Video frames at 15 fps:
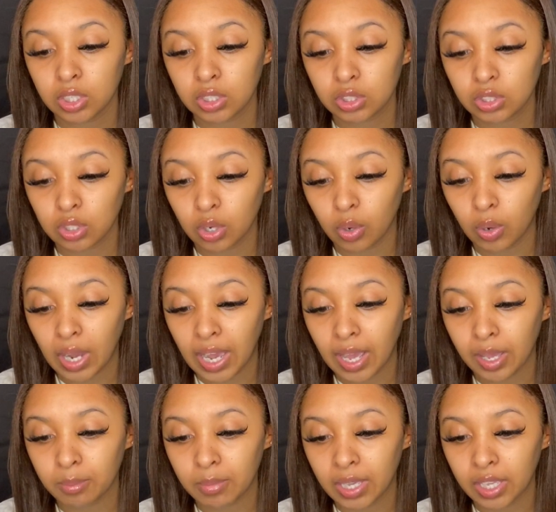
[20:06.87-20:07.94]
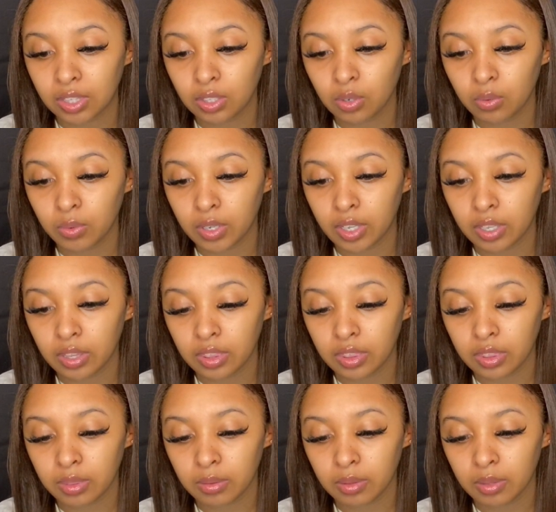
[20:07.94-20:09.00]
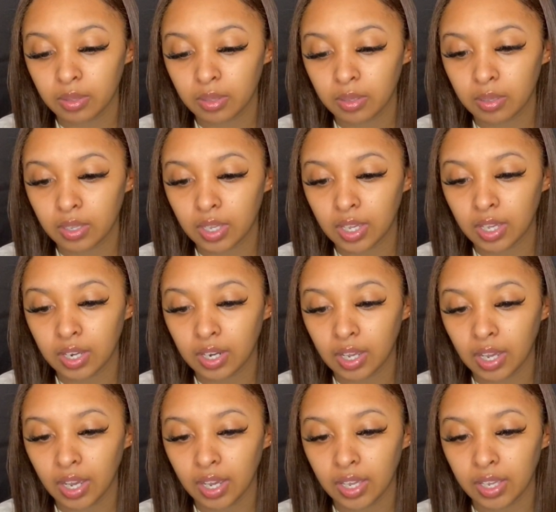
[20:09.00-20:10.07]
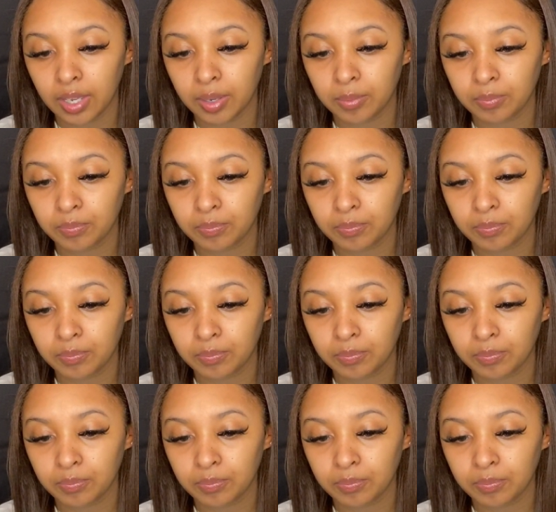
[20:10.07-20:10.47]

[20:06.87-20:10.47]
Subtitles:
So I make the width and height